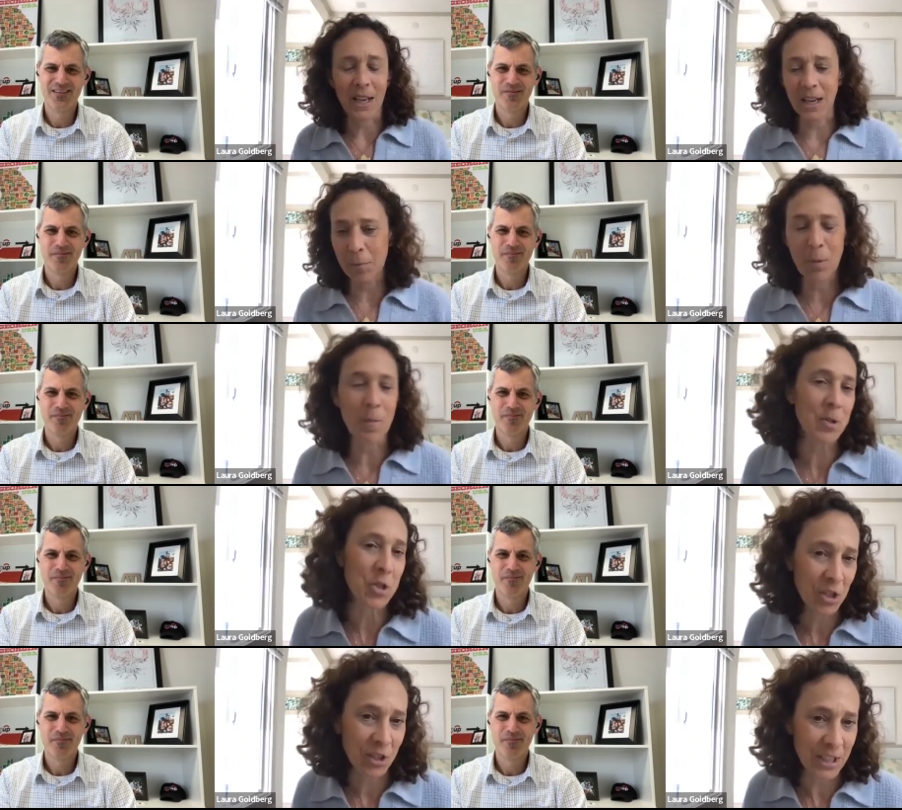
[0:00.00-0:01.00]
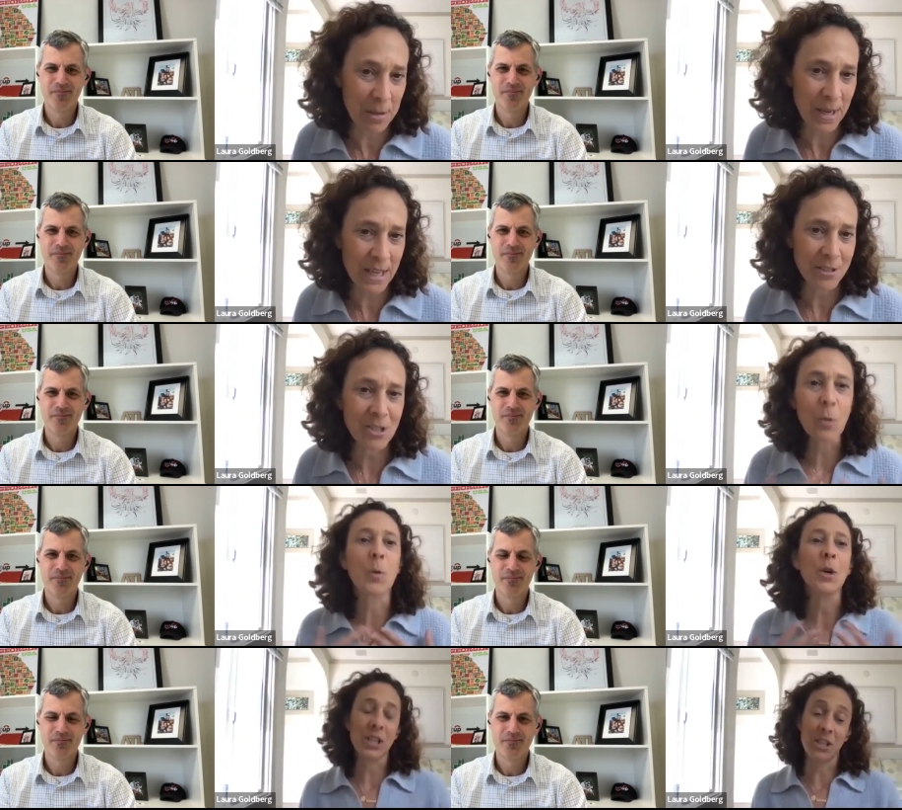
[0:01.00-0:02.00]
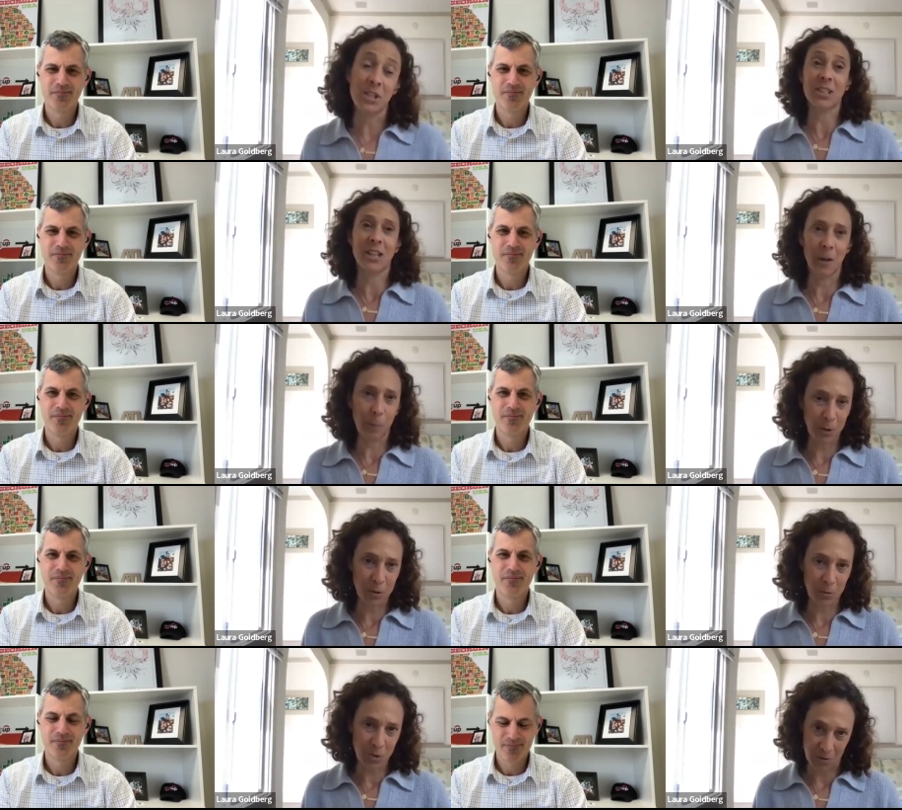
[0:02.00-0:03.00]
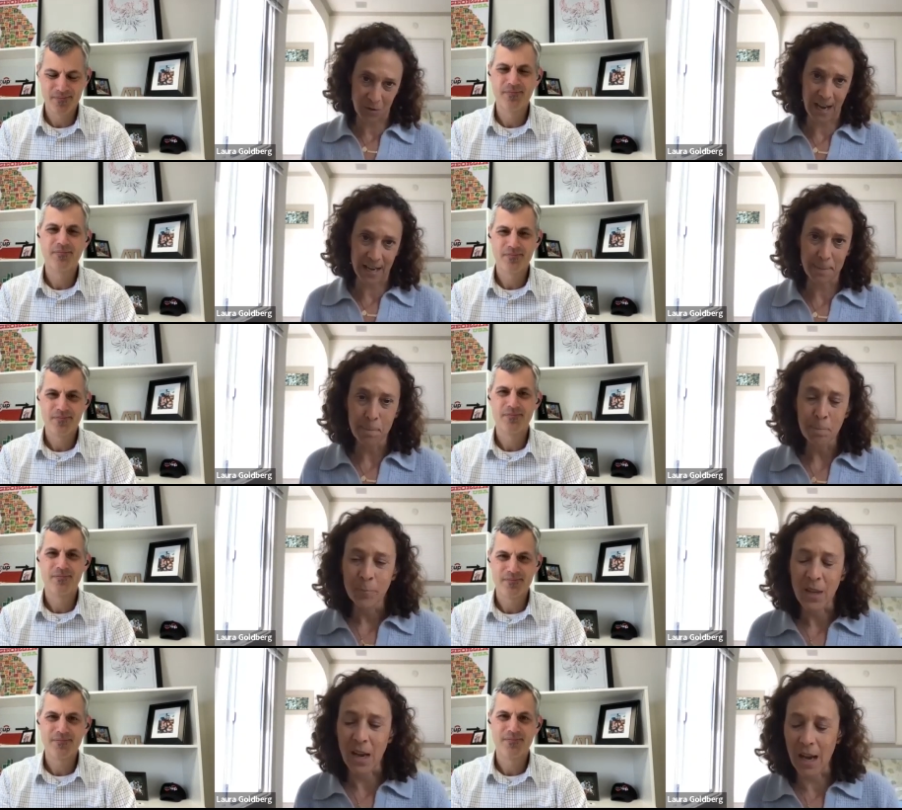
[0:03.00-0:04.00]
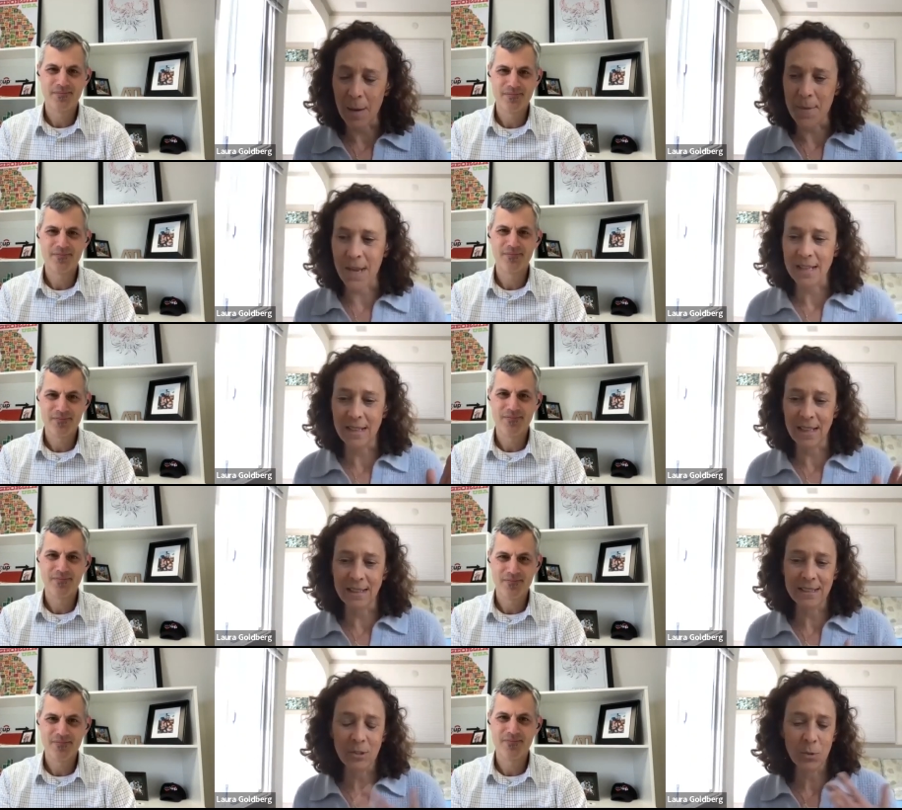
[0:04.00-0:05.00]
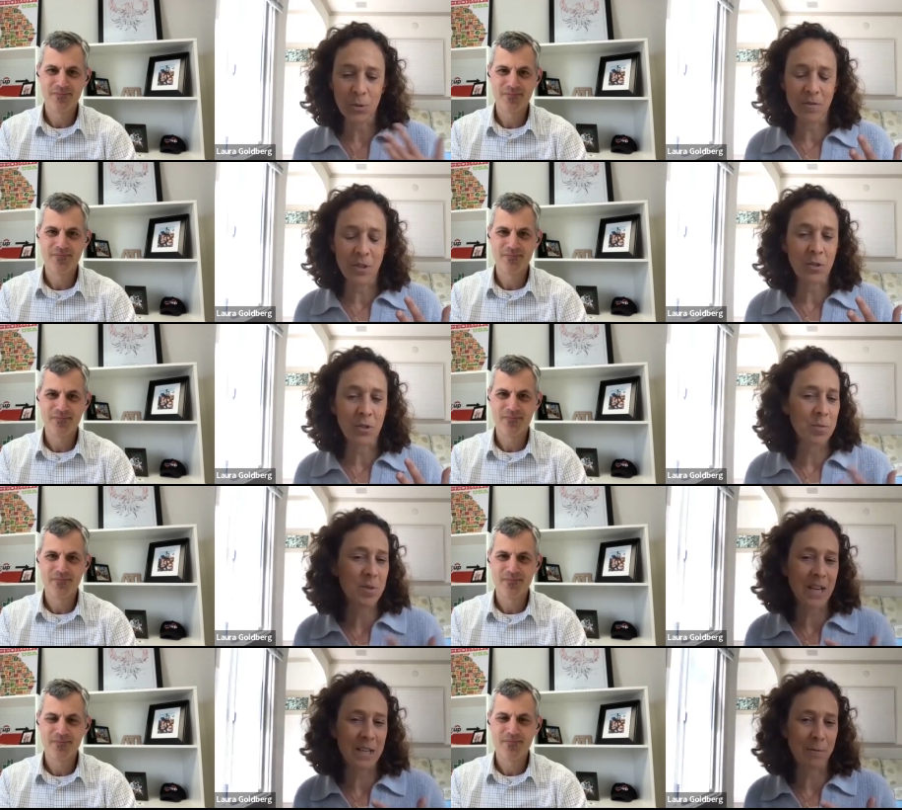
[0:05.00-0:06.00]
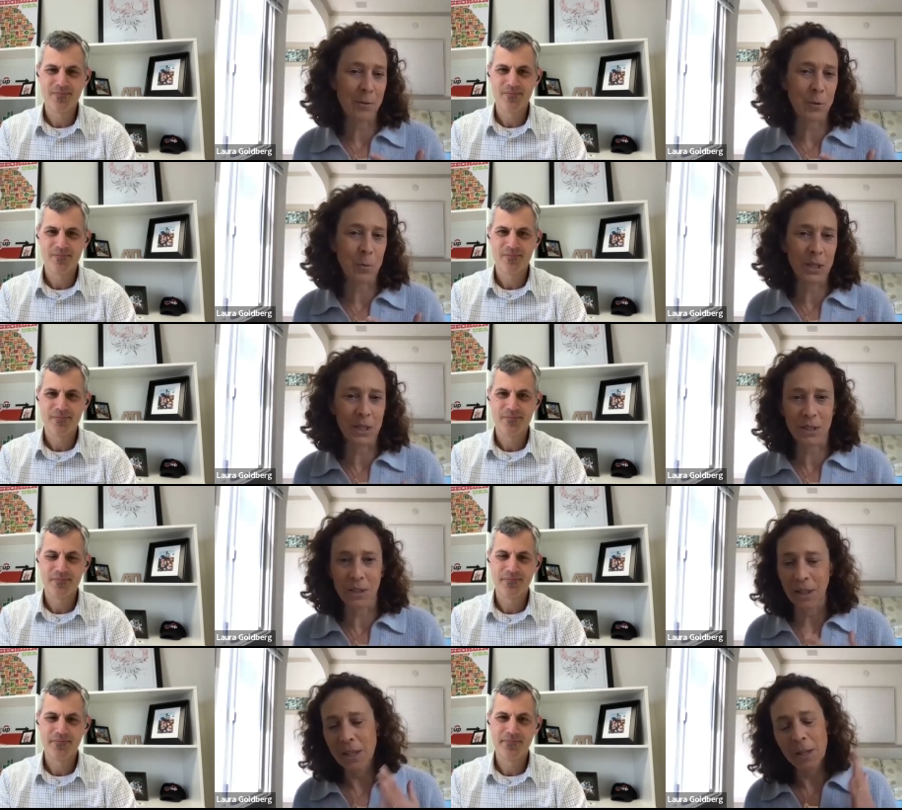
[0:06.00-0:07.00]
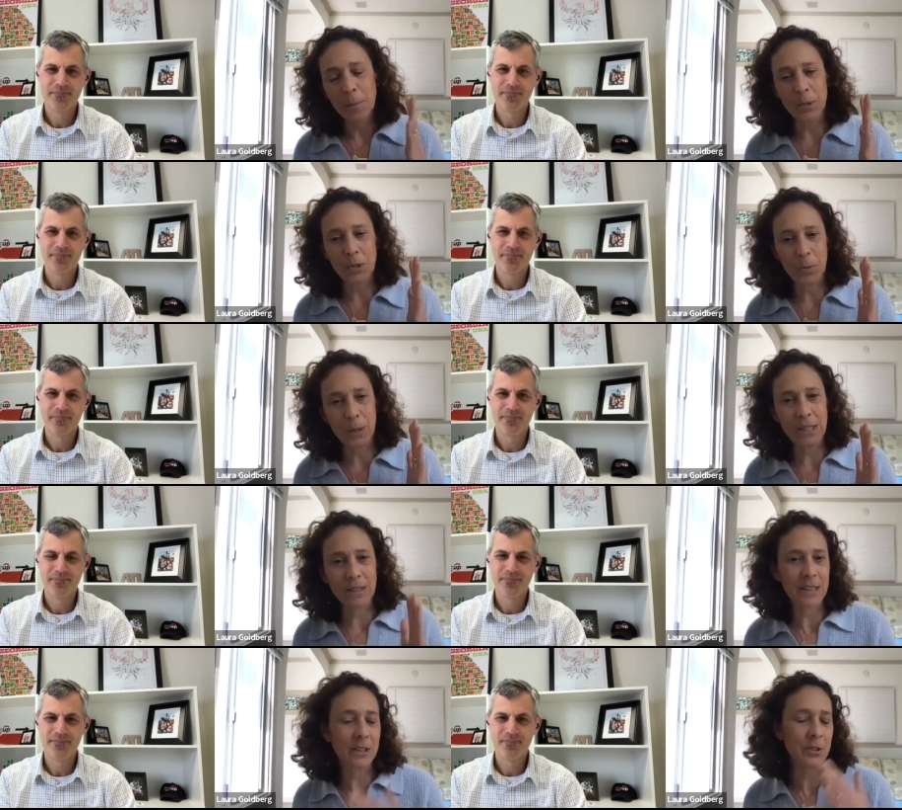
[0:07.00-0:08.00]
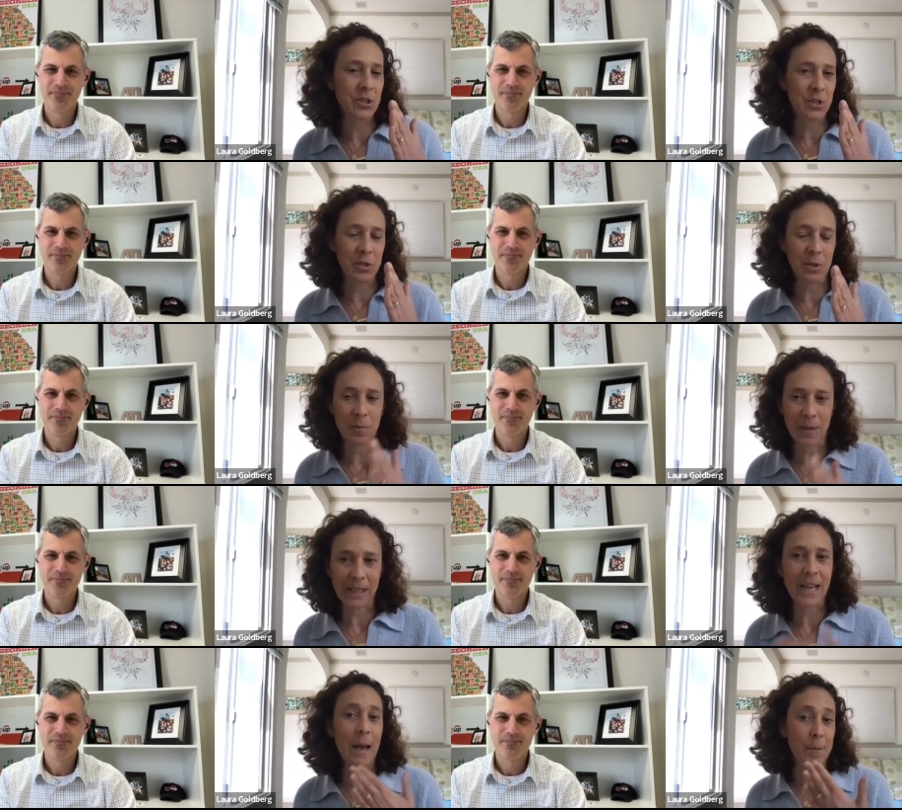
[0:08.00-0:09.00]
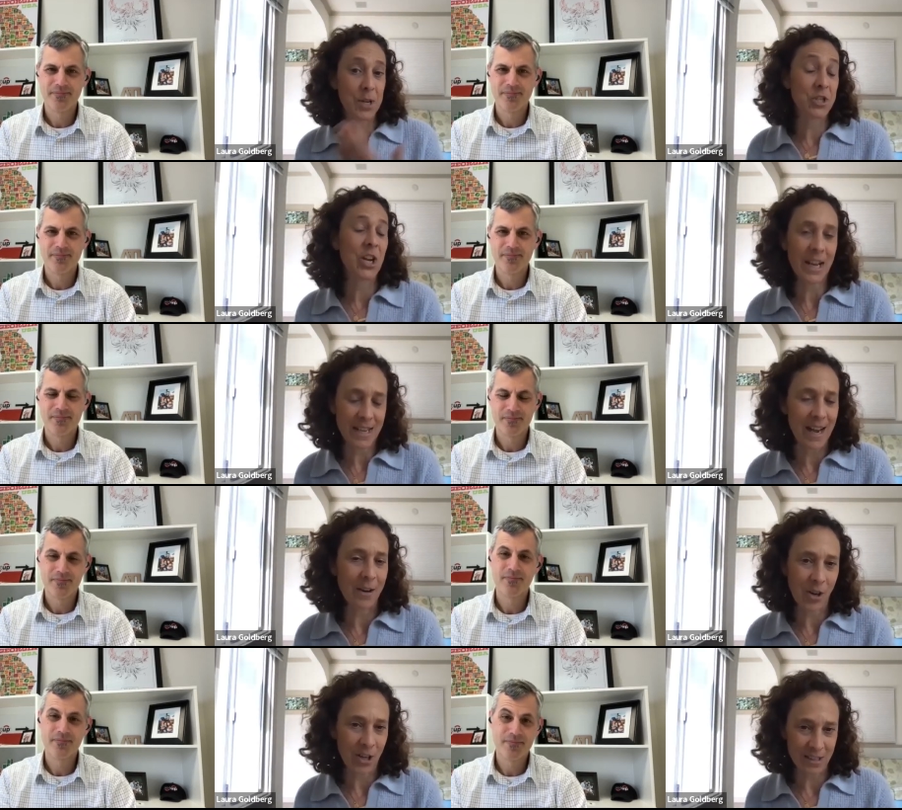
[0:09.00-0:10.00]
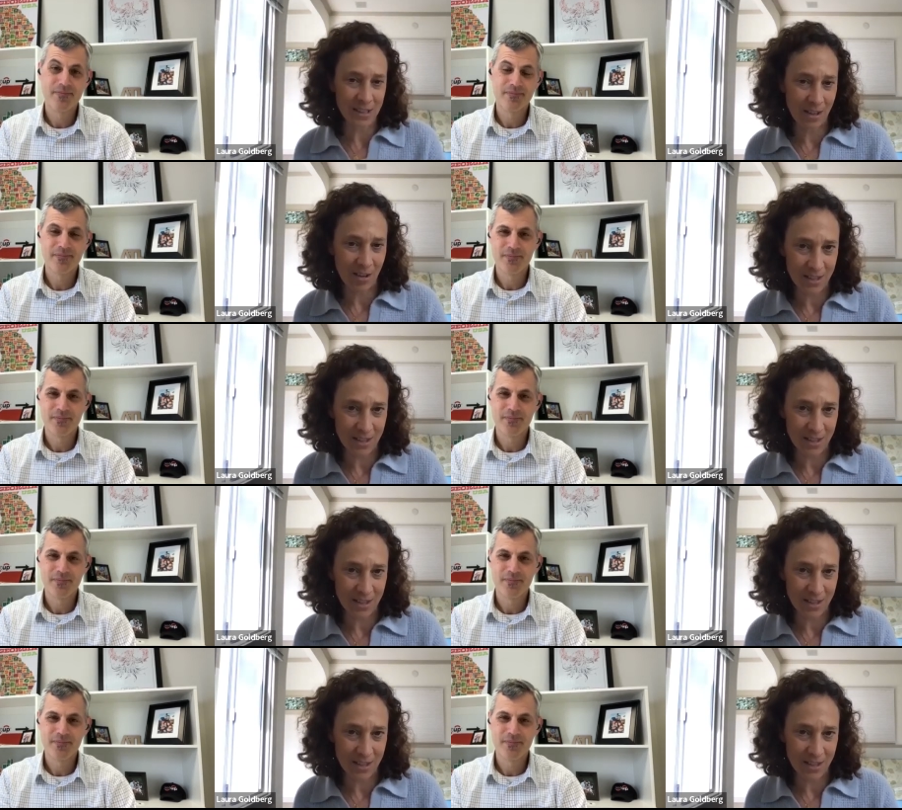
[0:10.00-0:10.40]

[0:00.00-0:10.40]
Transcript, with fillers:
Speaker 1: uh, promotional email. So we're here to help you do that. Um, and, and that's sort of the through line, if you will, between LegalZoom, then Kabbage, and now Constant